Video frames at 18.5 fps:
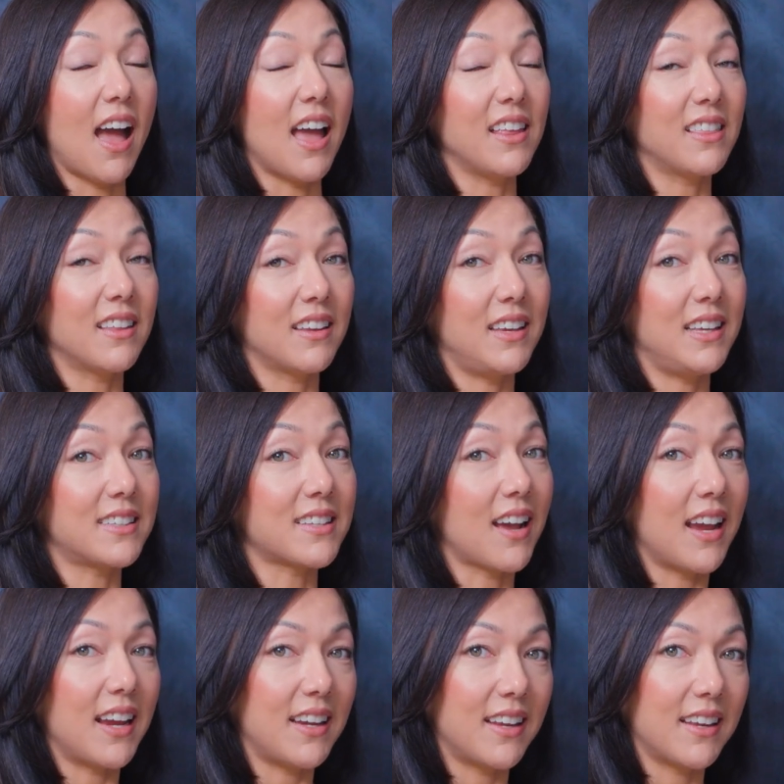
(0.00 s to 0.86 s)
I think he's
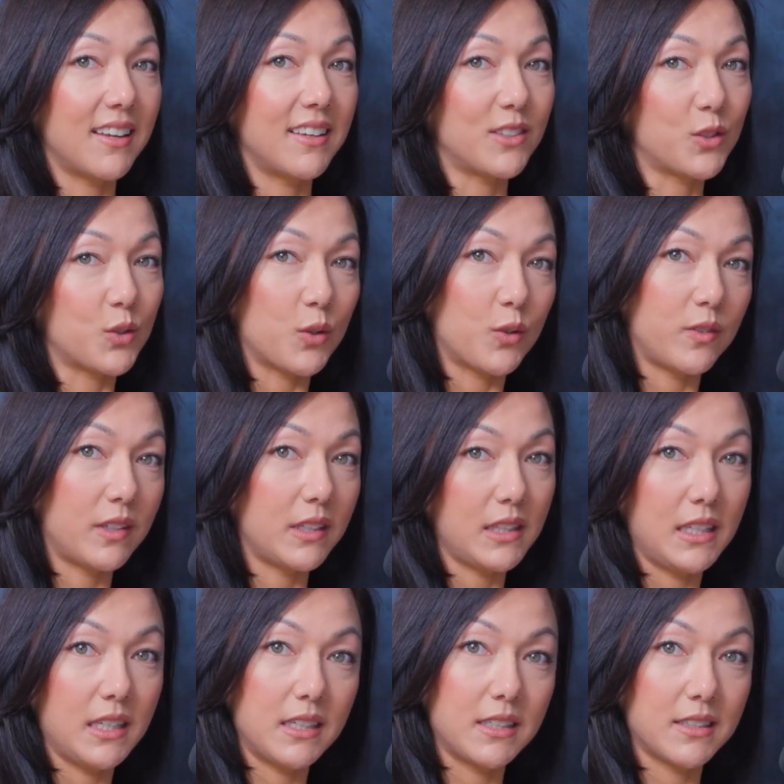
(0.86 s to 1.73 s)
hiding his true
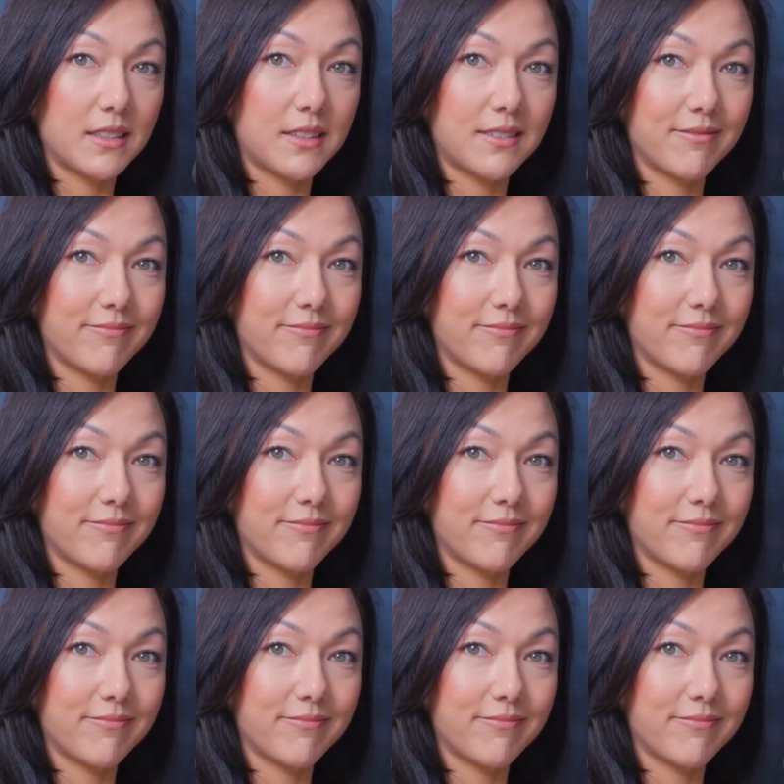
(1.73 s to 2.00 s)
feelings.